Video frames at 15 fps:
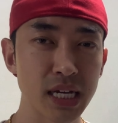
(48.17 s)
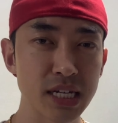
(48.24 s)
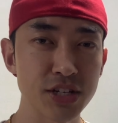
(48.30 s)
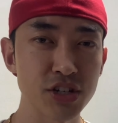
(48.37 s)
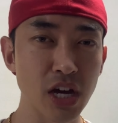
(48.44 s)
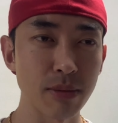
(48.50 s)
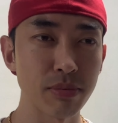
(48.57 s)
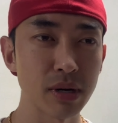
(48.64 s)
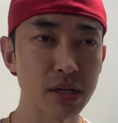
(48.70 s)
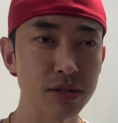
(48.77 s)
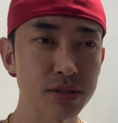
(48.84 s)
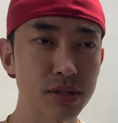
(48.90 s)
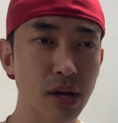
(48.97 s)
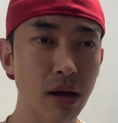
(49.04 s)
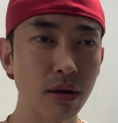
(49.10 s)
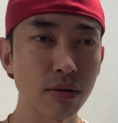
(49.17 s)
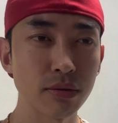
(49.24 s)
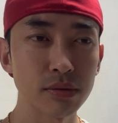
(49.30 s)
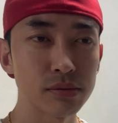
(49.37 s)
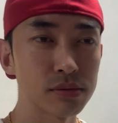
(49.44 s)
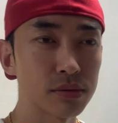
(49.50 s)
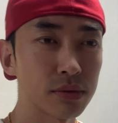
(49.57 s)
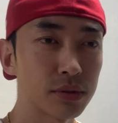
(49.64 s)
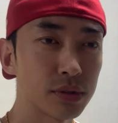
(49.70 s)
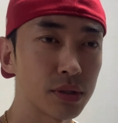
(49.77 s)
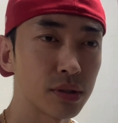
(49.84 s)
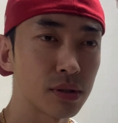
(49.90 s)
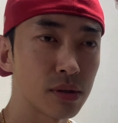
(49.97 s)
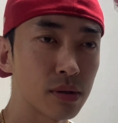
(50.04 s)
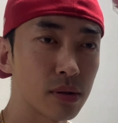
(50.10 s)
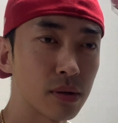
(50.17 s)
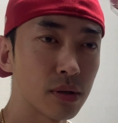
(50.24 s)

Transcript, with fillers: Japanese style too?